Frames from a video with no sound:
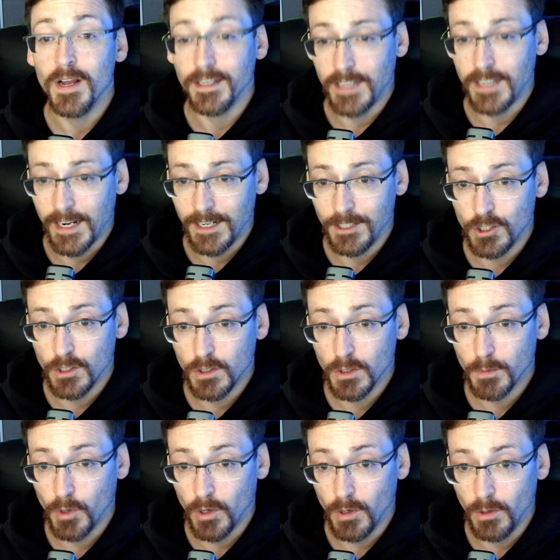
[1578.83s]
Data
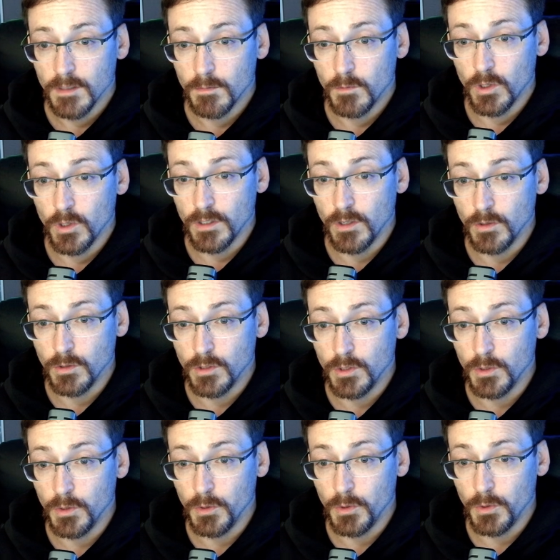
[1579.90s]
Chunker Pro. I'm going to go
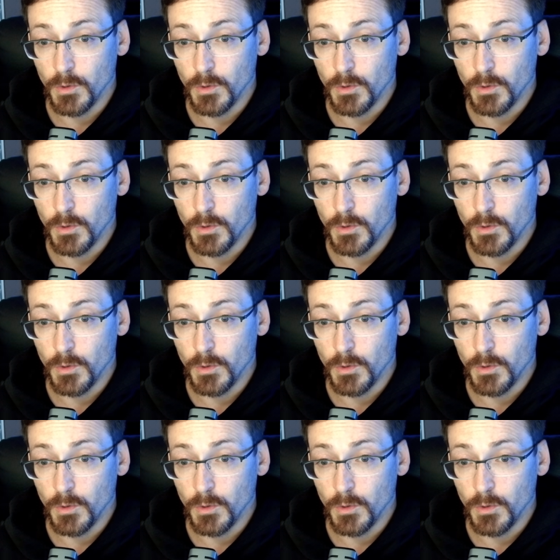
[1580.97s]
to